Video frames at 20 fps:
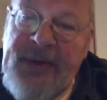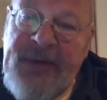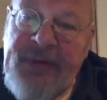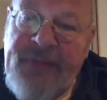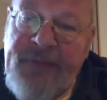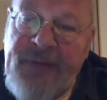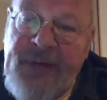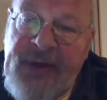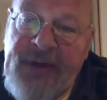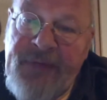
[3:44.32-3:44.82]

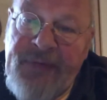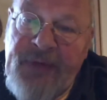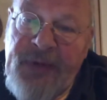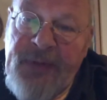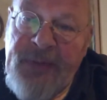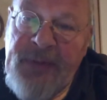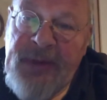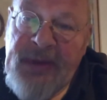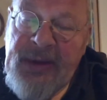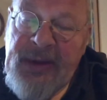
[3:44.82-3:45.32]
of
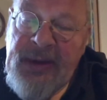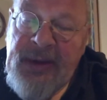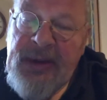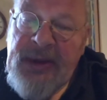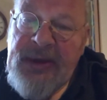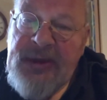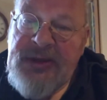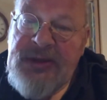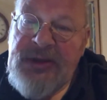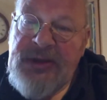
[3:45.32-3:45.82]
Rievaulx
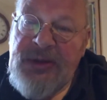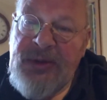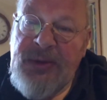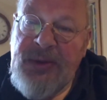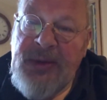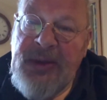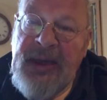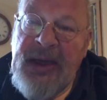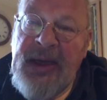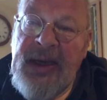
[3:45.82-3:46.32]

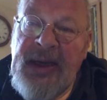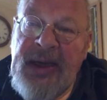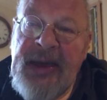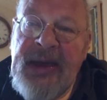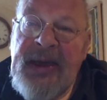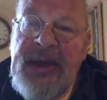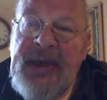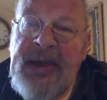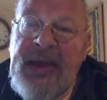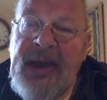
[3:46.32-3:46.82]
to
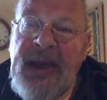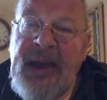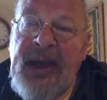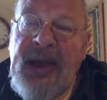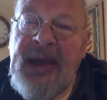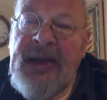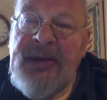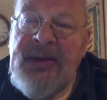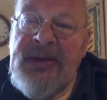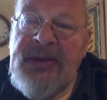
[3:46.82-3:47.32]
lead
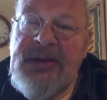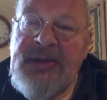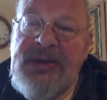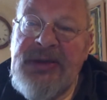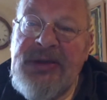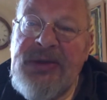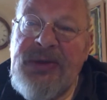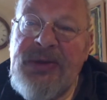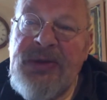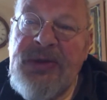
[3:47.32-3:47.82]
and
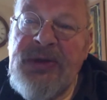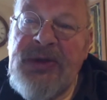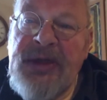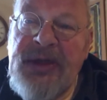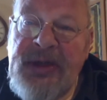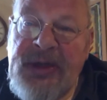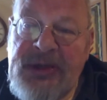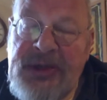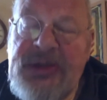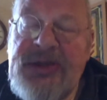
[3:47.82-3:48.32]
to
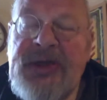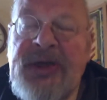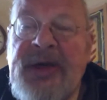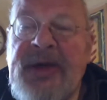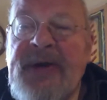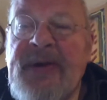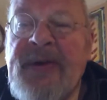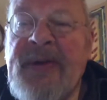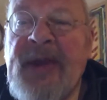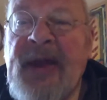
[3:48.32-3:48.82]

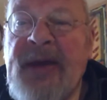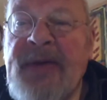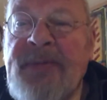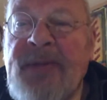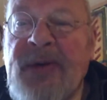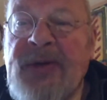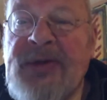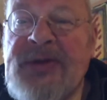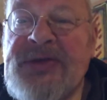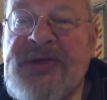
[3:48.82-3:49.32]
nurture that
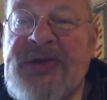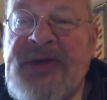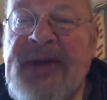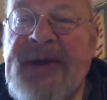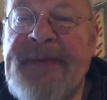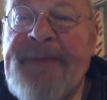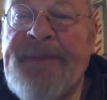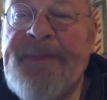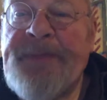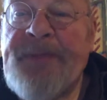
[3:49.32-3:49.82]
monastery.
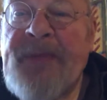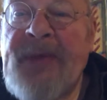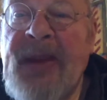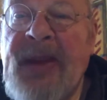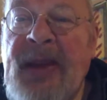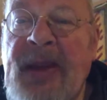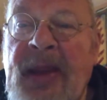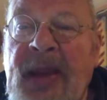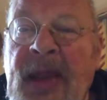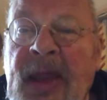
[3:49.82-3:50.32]

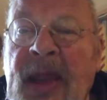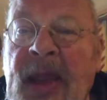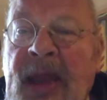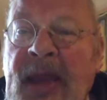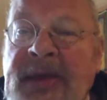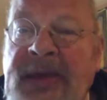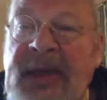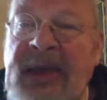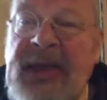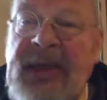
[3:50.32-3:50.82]

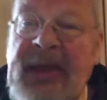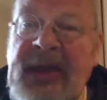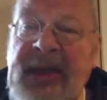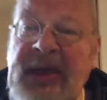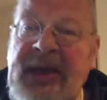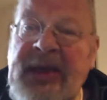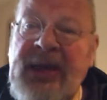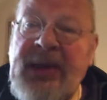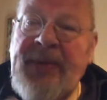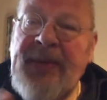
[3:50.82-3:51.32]
And
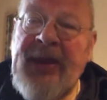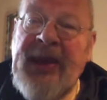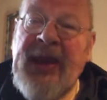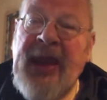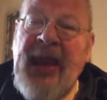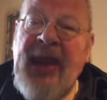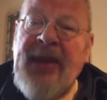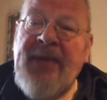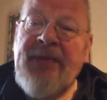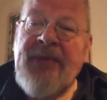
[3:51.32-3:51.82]
indeed, he
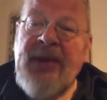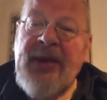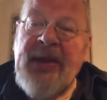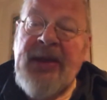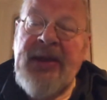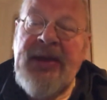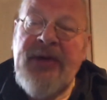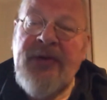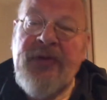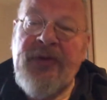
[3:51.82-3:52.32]
became the
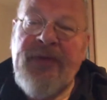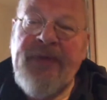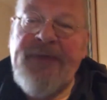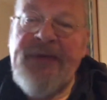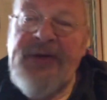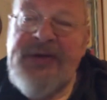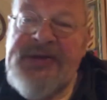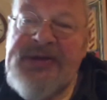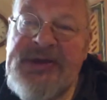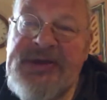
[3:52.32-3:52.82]
leader of
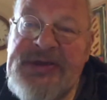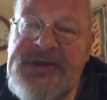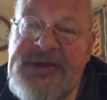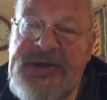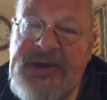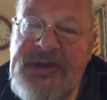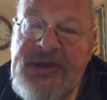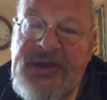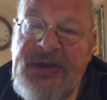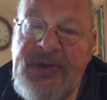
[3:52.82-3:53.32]
the
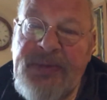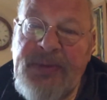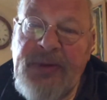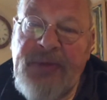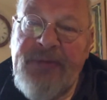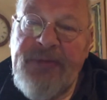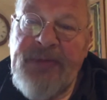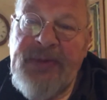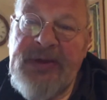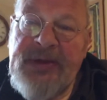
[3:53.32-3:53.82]
Cistercian
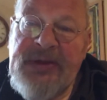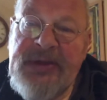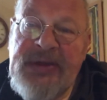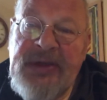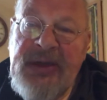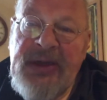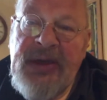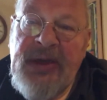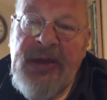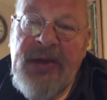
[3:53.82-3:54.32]
movement
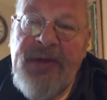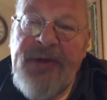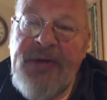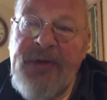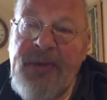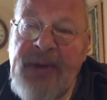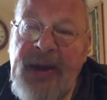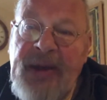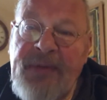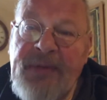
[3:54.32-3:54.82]

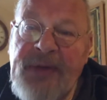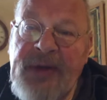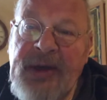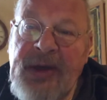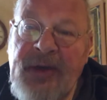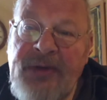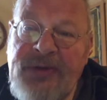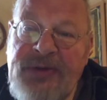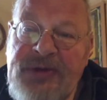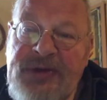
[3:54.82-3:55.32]
throughout the
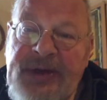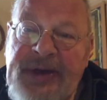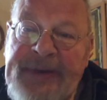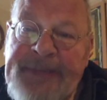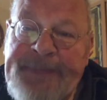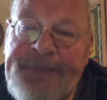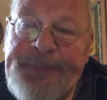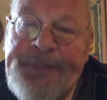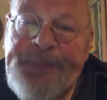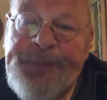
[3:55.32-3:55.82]
country.
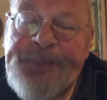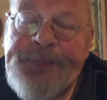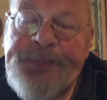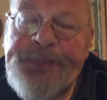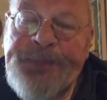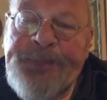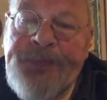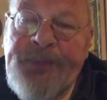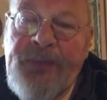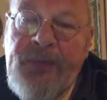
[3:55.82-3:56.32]

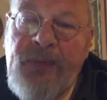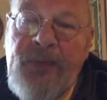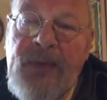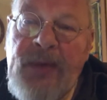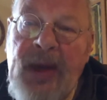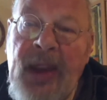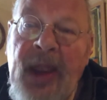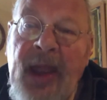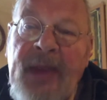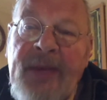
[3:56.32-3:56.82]

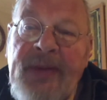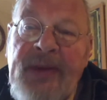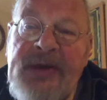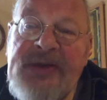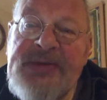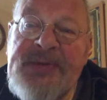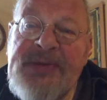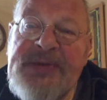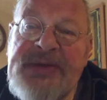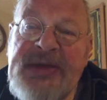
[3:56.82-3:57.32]
And
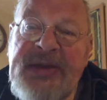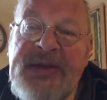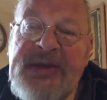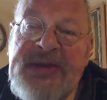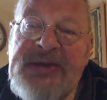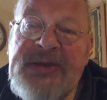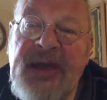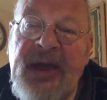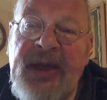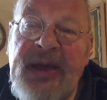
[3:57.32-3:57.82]
this was at the
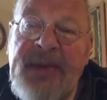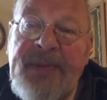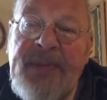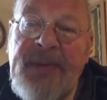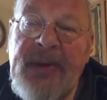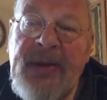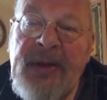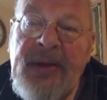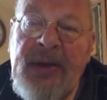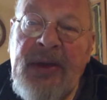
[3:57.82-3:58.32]
time
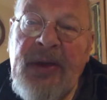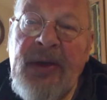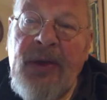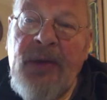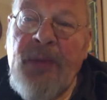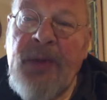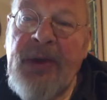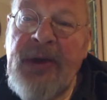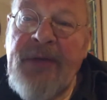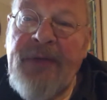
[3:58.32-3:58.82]

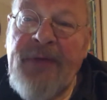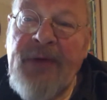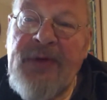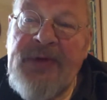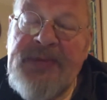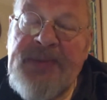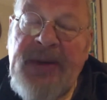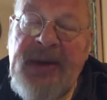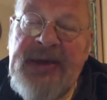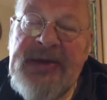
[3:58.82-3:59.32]
one of
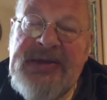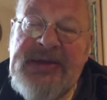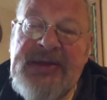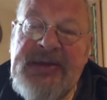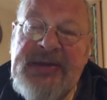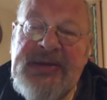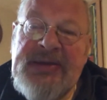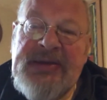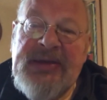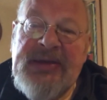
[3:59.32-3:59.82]
those places